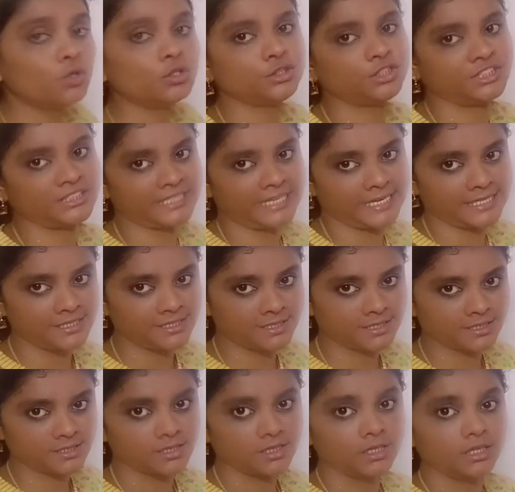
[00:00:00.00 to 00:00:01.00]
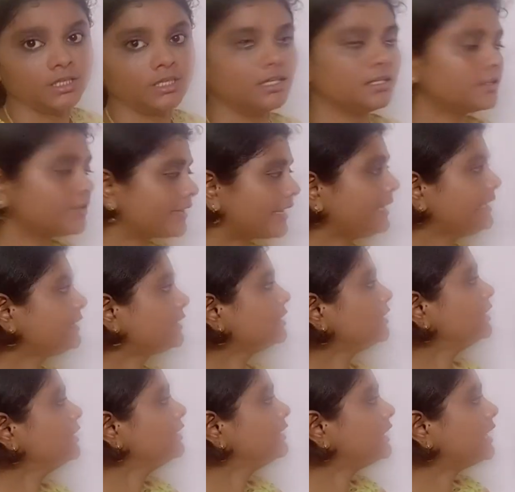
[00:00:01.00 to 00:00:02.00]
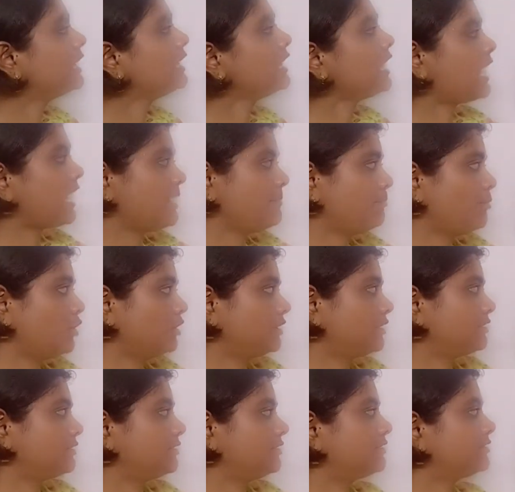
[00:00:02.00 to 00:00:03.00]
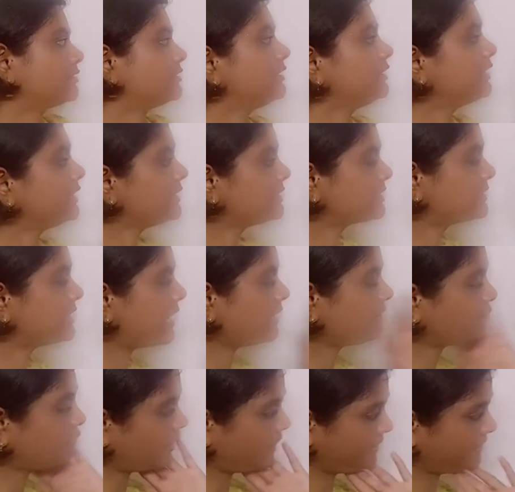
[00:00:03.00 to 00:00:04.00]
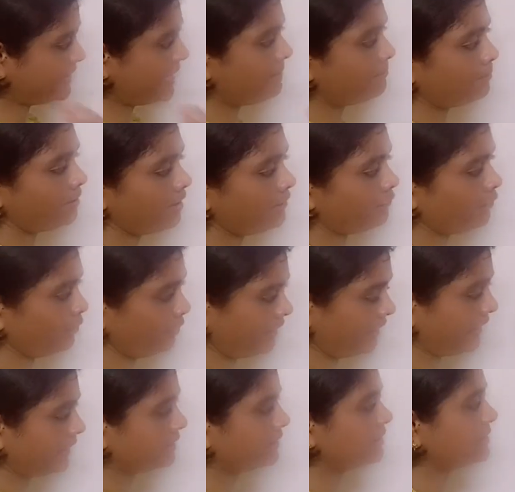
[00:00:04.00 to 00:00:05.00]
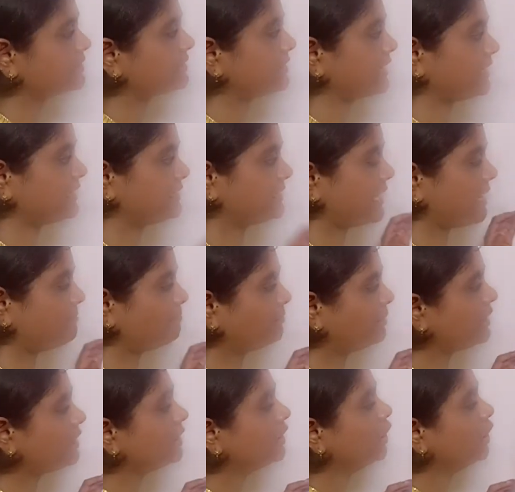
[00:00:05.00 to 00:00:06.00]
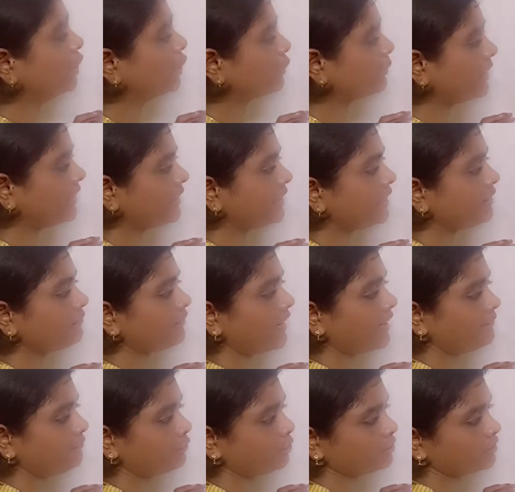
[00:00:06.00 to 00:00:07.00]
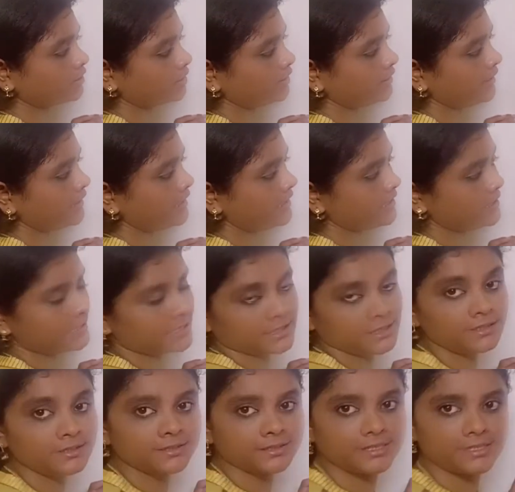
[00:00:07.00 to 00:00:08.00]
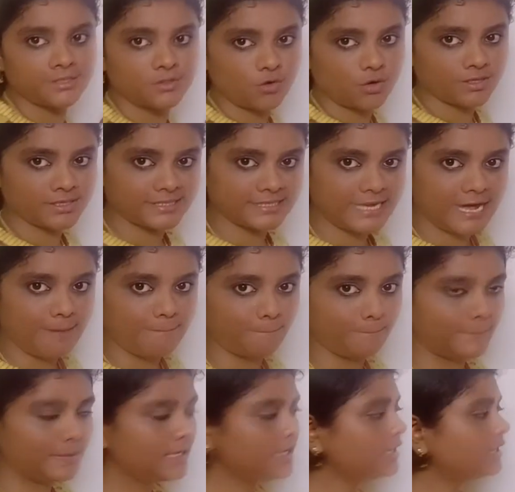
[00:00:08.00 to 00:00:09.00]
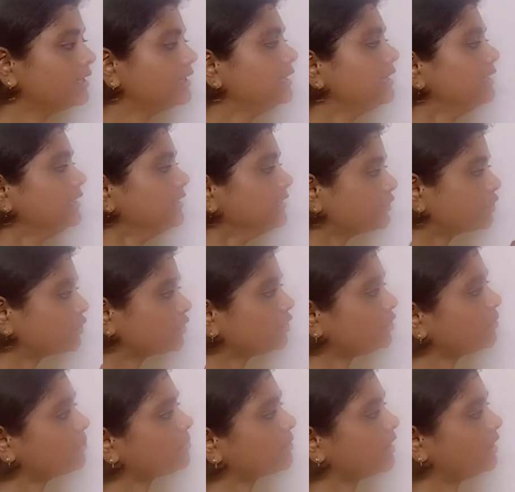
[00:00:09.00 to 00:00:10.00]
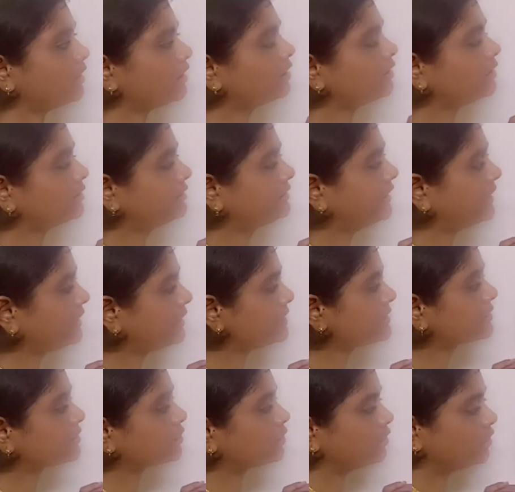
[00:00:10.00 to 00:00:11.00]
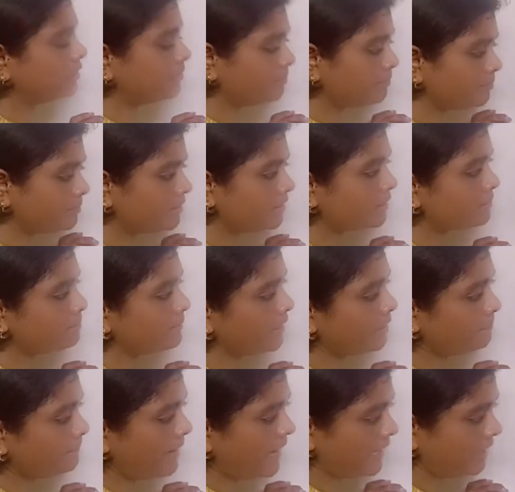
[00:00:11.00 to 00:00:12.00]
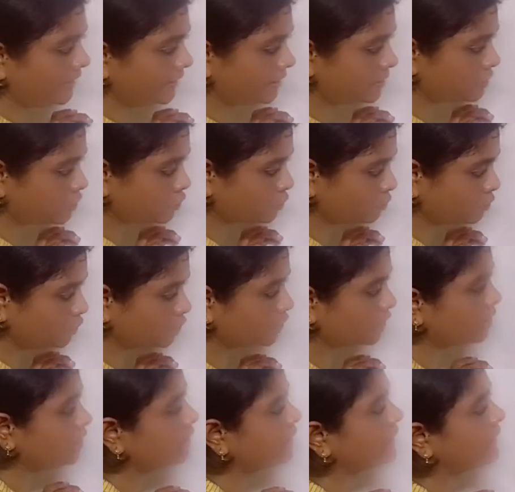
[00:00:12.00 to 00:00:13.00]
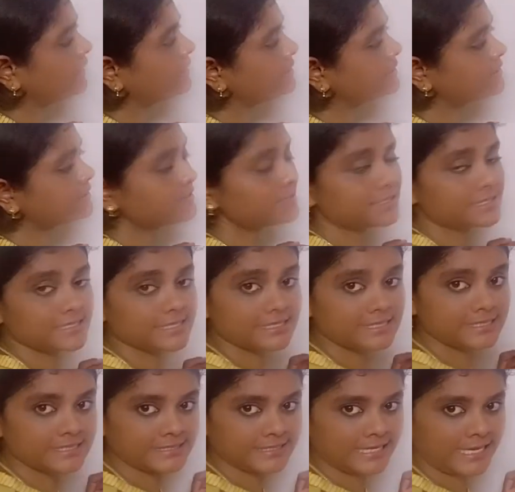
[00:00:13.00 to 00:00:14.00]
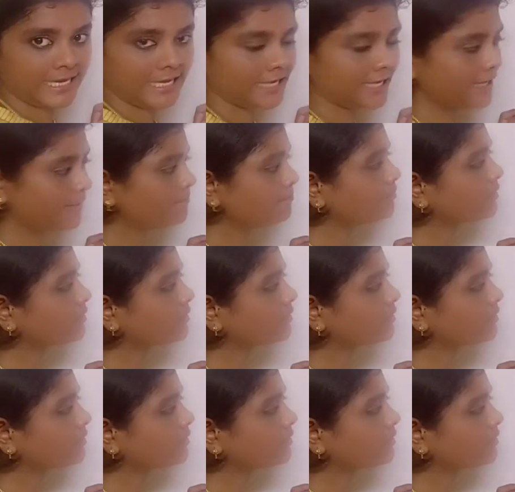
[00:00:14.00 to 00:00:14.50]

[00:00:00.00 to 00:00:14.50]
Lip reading: change, right? Null hypothesis is that, for example, if you take this example, 25 to 30 years is your sample. So there is the mid-palatal suture is the same